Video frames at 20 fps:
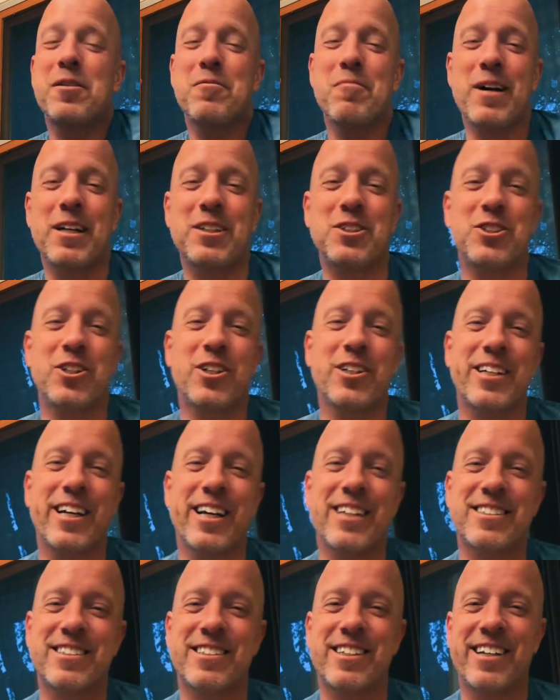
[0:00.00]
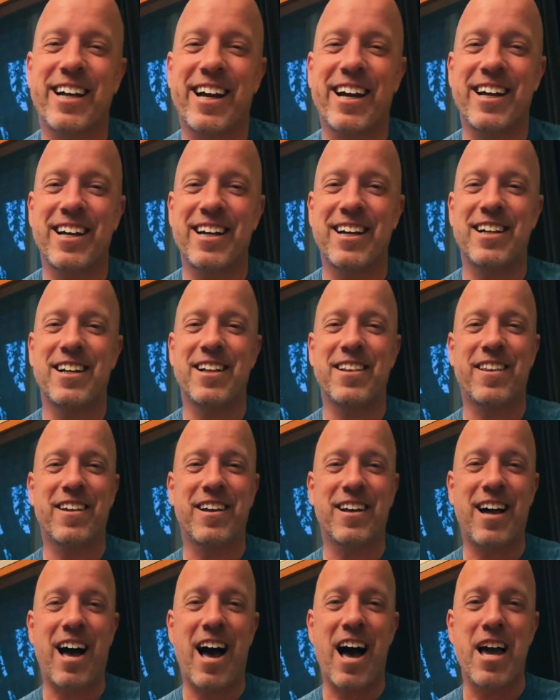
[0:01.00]
I was wearing my shirt yesterday,
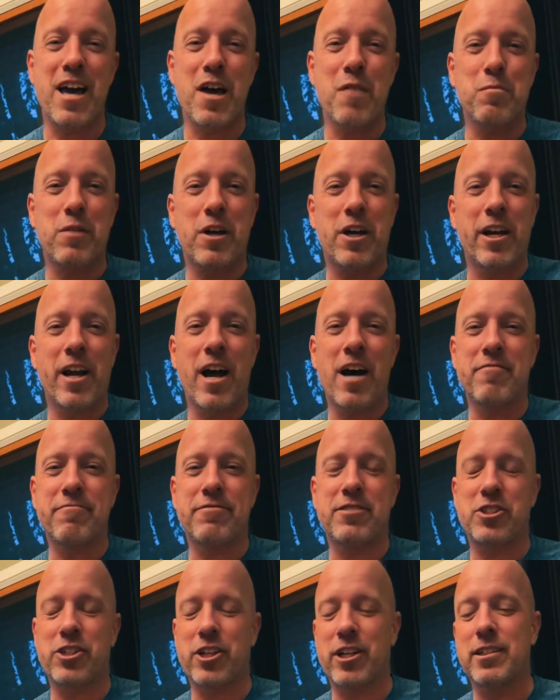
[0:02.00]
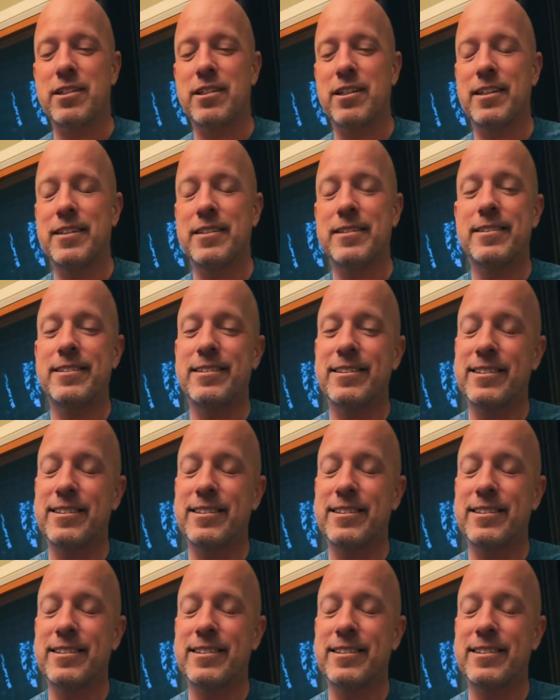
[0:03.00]
the I Am Kenough shirt.